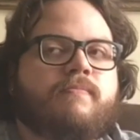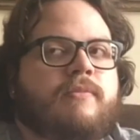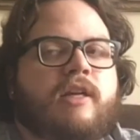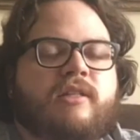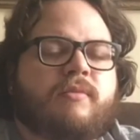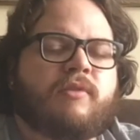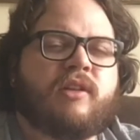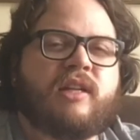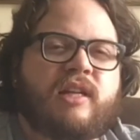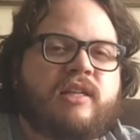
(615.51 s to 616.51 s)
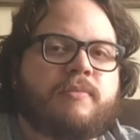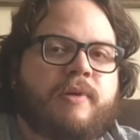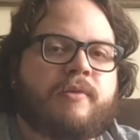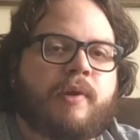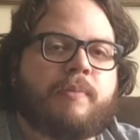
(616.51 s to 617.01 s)
doesn't really need to
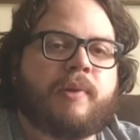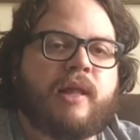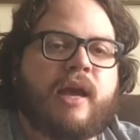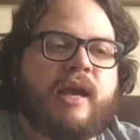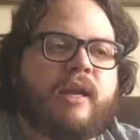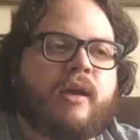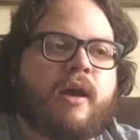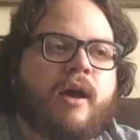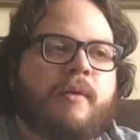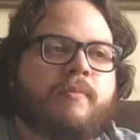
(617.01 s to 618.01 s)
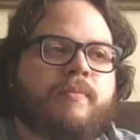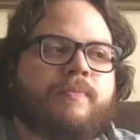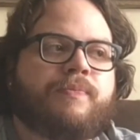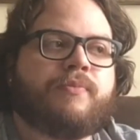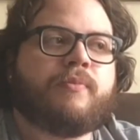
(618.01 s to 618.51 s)
be replayed. Um,
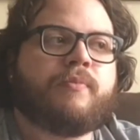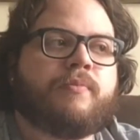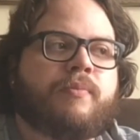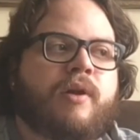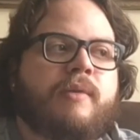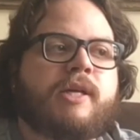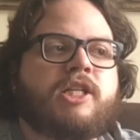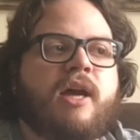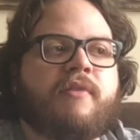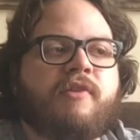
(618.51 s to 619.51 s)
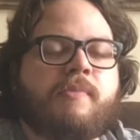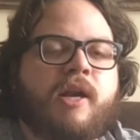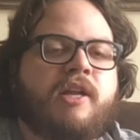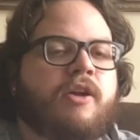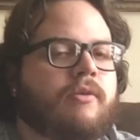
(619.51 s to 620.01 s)
pretty much
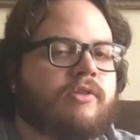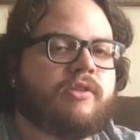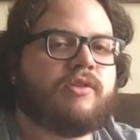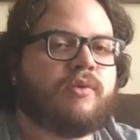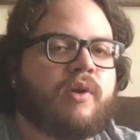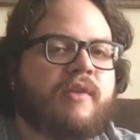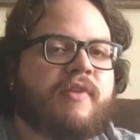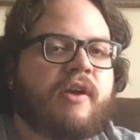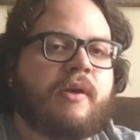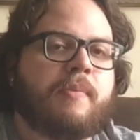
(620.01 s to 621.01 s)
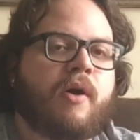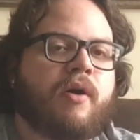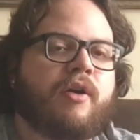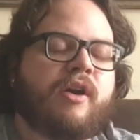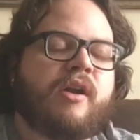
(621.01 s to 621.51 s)
everybody knows the story of Harry
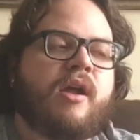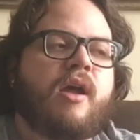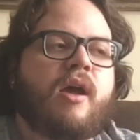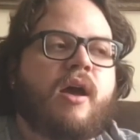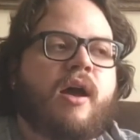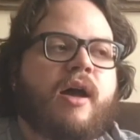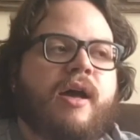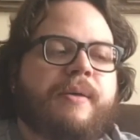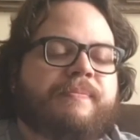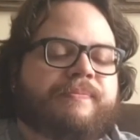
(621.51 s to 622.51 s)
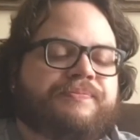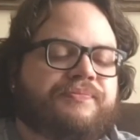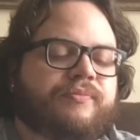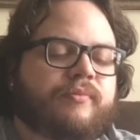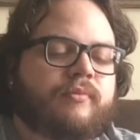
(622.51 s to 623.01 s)
Potter. Um,
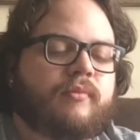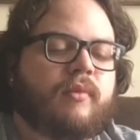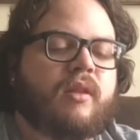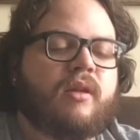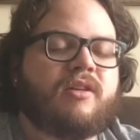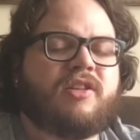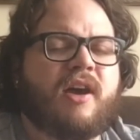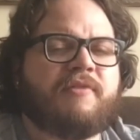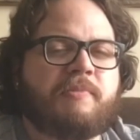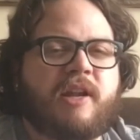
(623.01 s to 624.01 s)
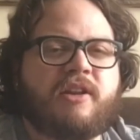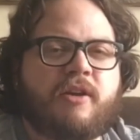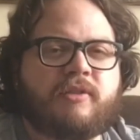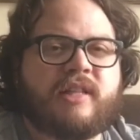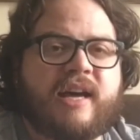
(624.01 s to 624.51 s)
so everybody
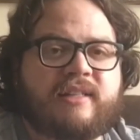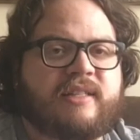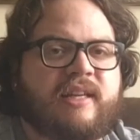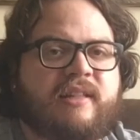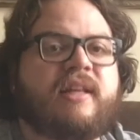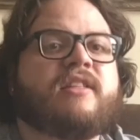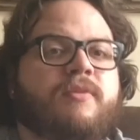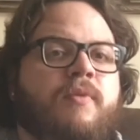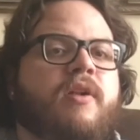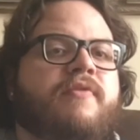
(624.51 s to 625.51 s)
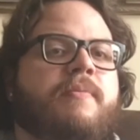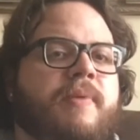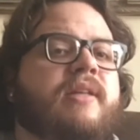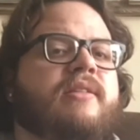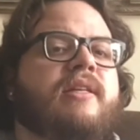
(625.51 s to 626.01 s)
knows that scene. That's one of the
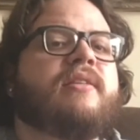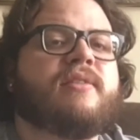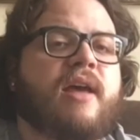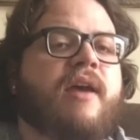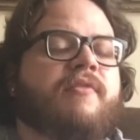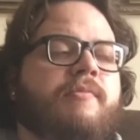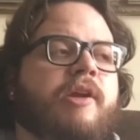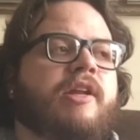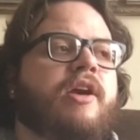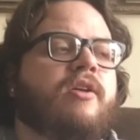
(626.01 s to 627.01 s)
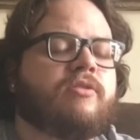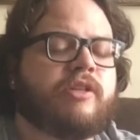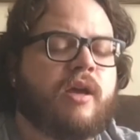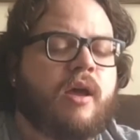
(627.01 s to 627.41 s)
big scenes that everybody knows.